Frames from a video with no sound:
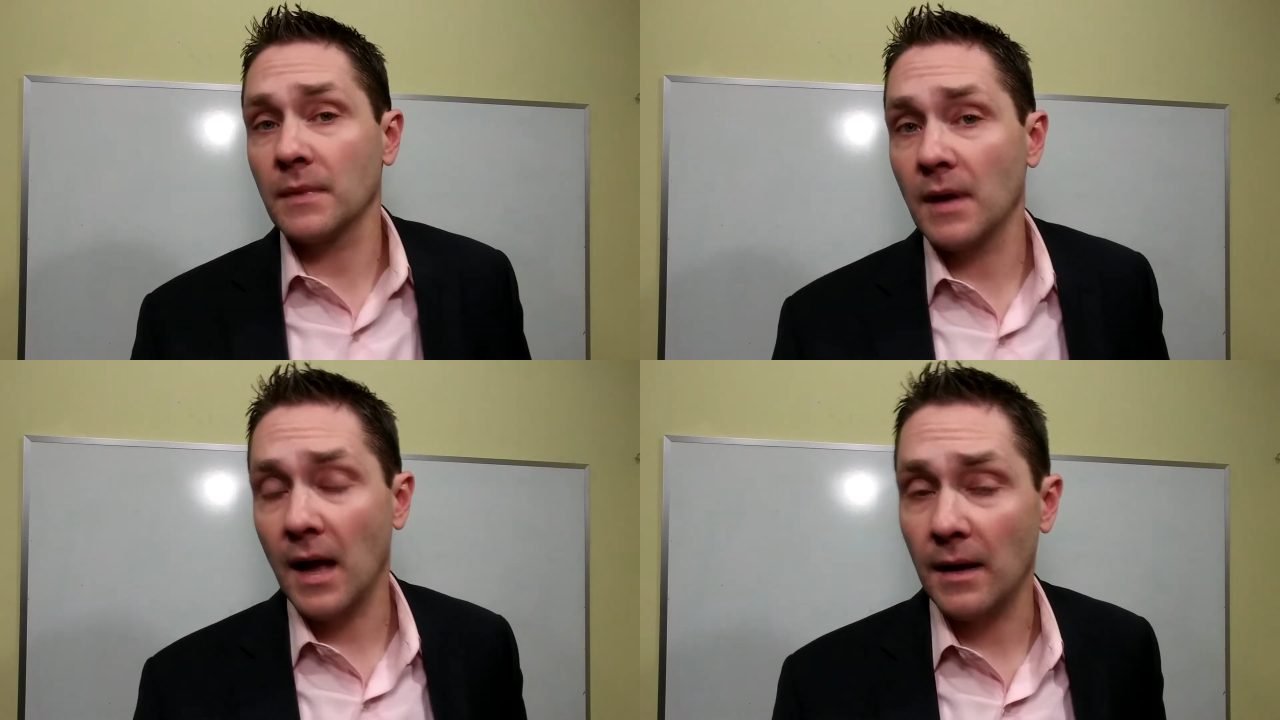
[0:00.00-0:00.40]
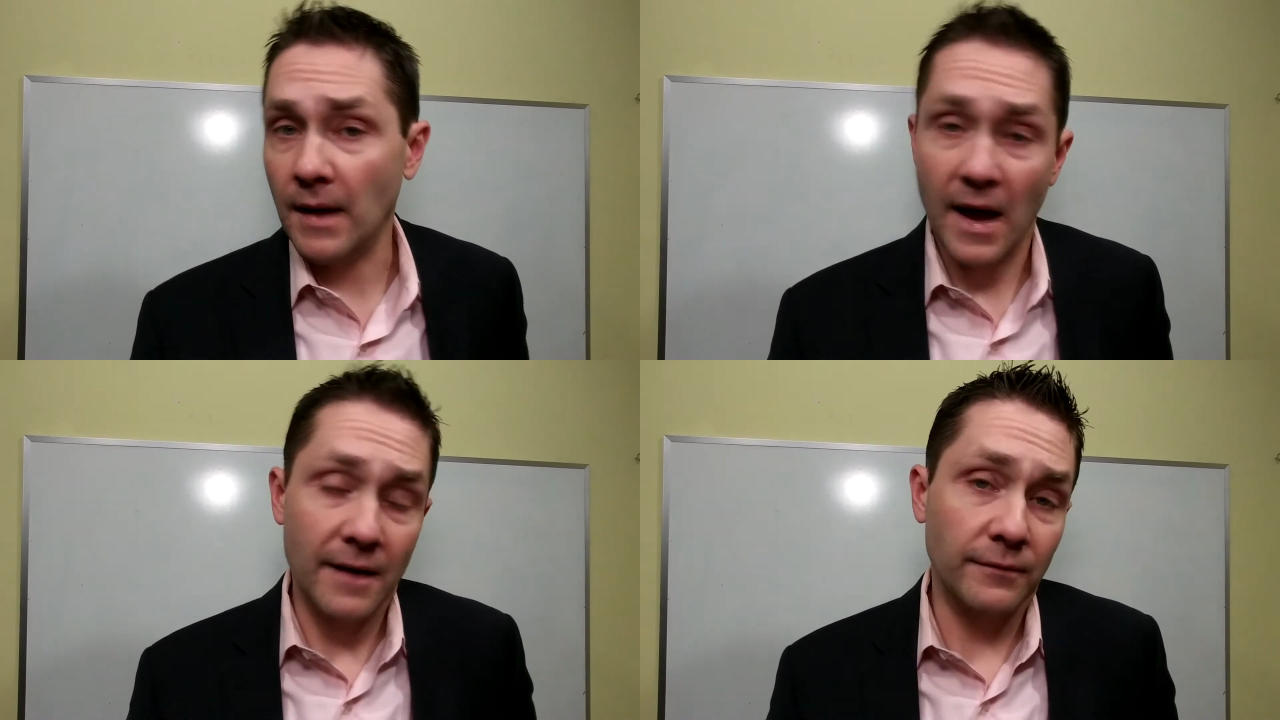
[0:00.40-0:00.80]

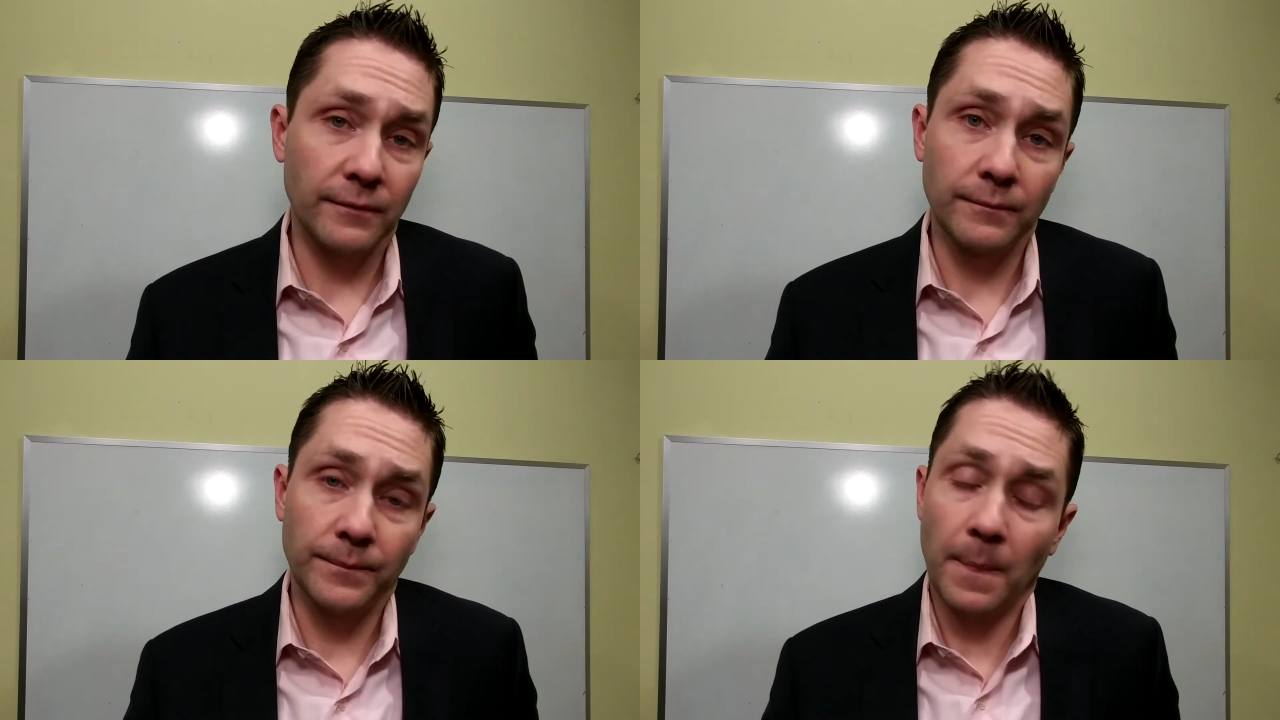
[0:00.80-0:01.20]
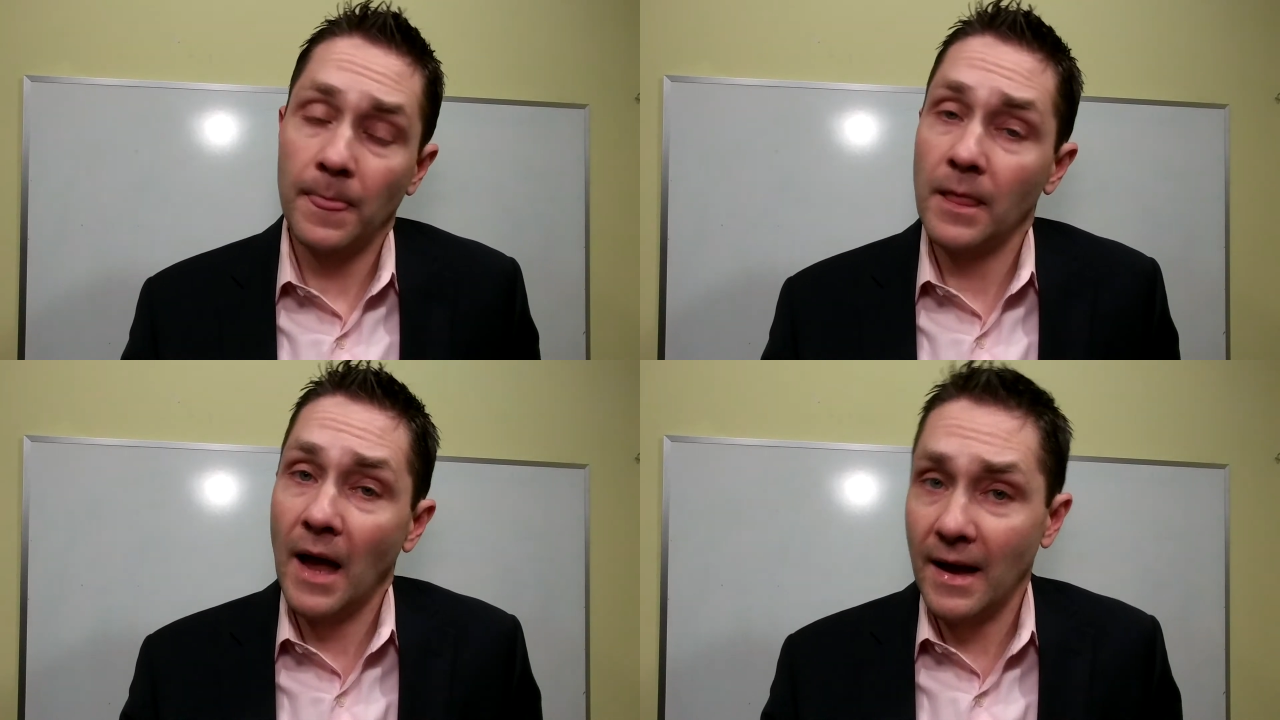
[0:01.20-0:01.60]
I
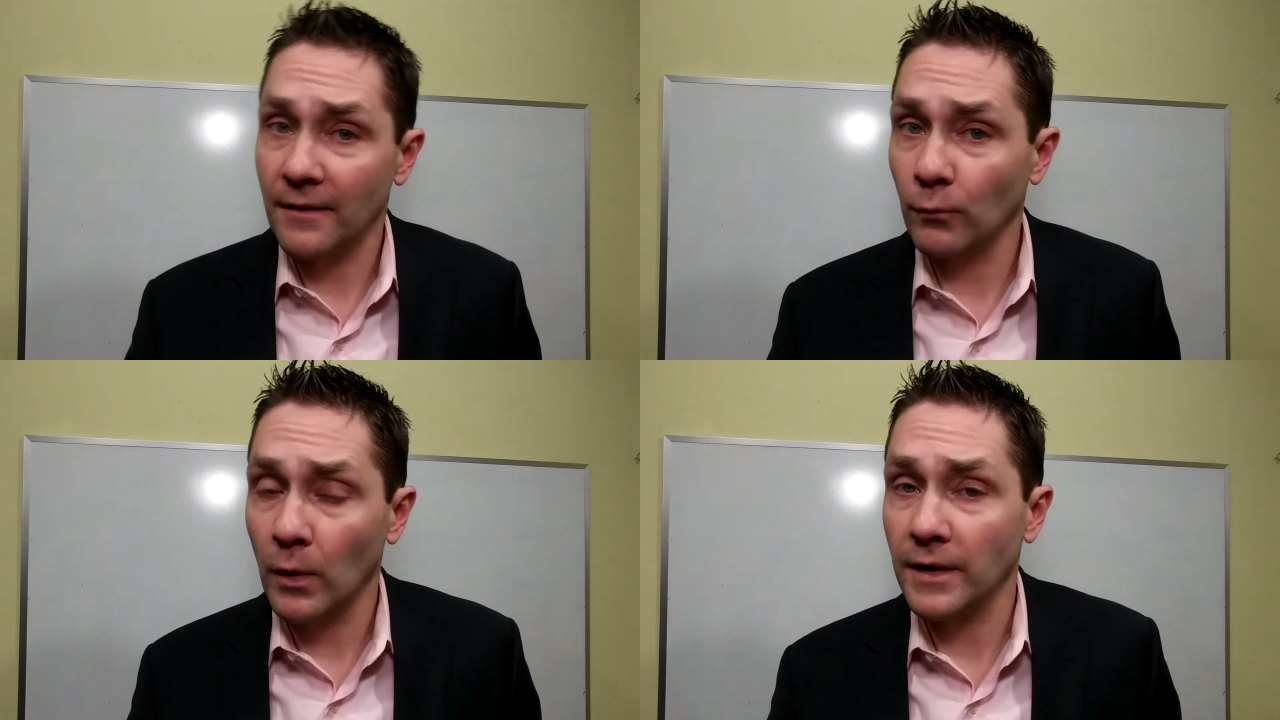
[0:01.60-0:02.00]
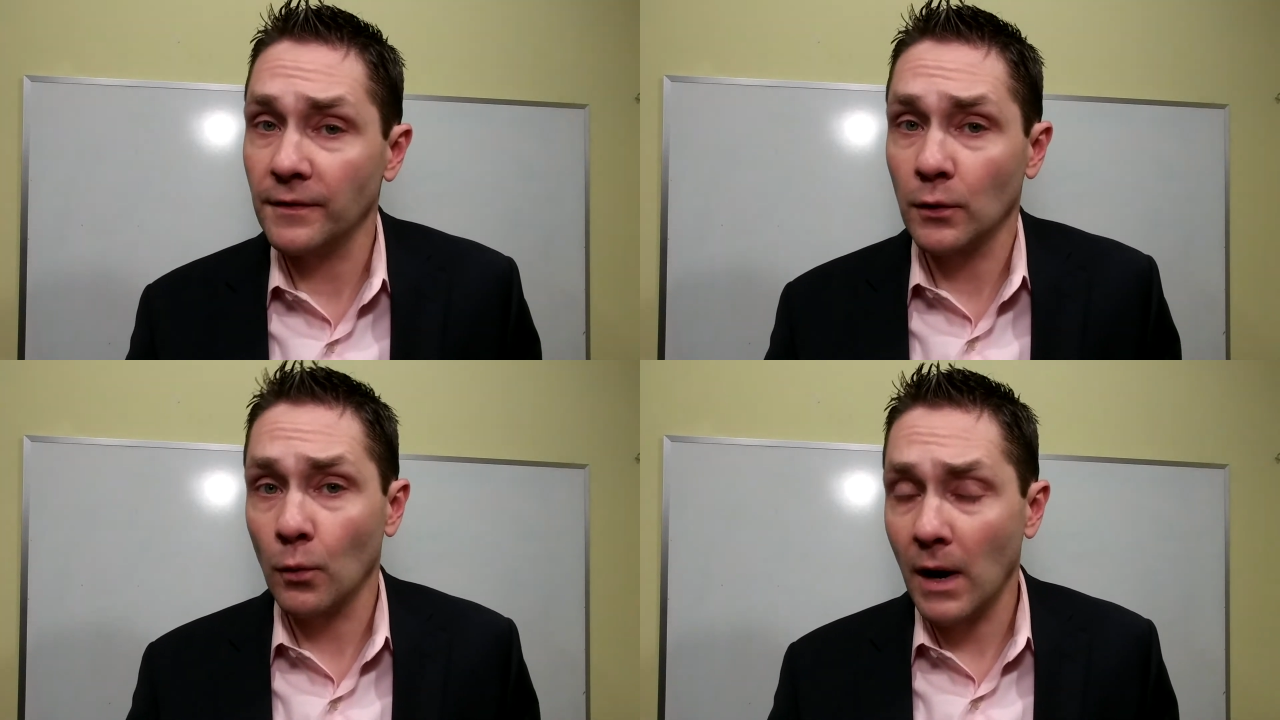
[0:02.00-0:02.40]
have one in the
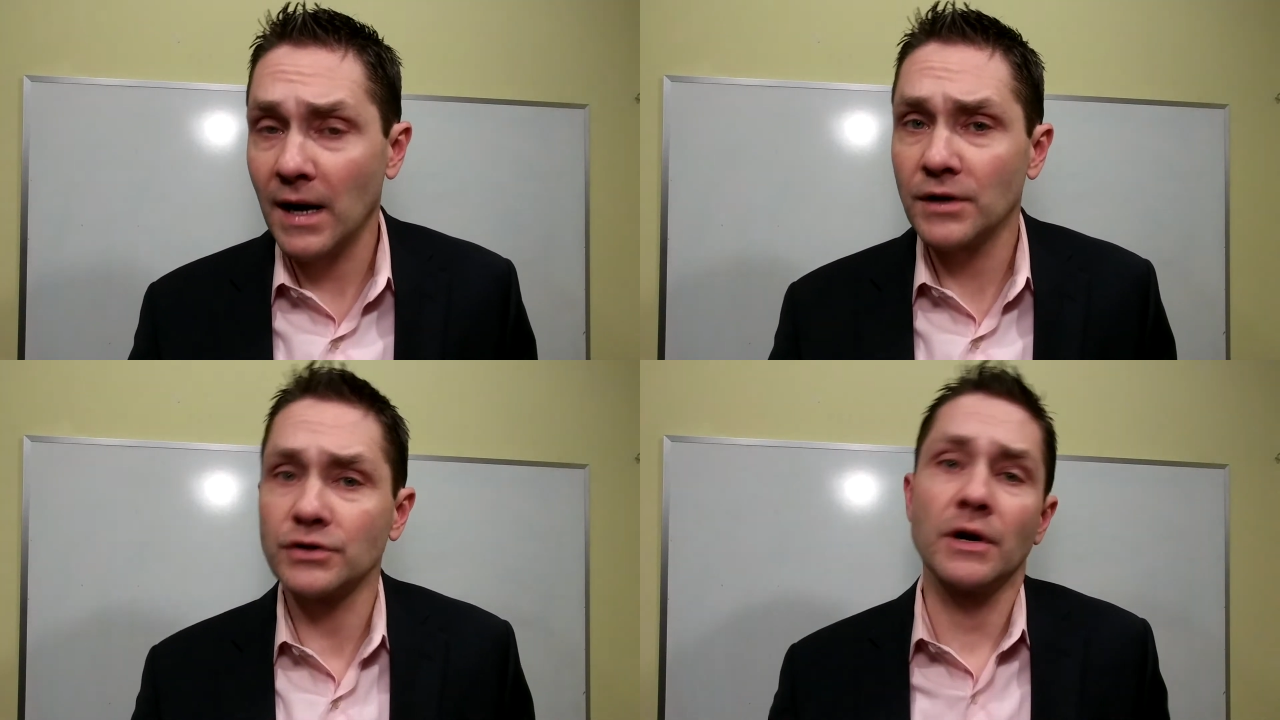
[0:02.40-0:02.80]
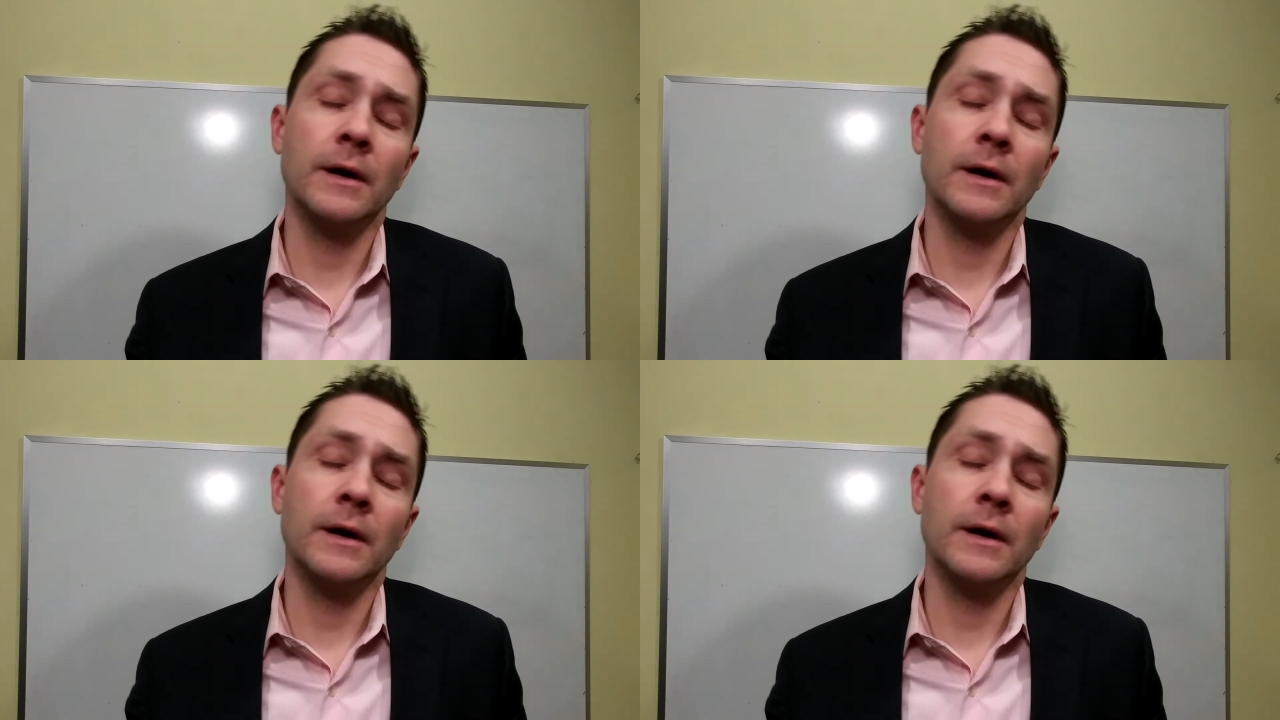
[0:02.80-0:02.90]
garage,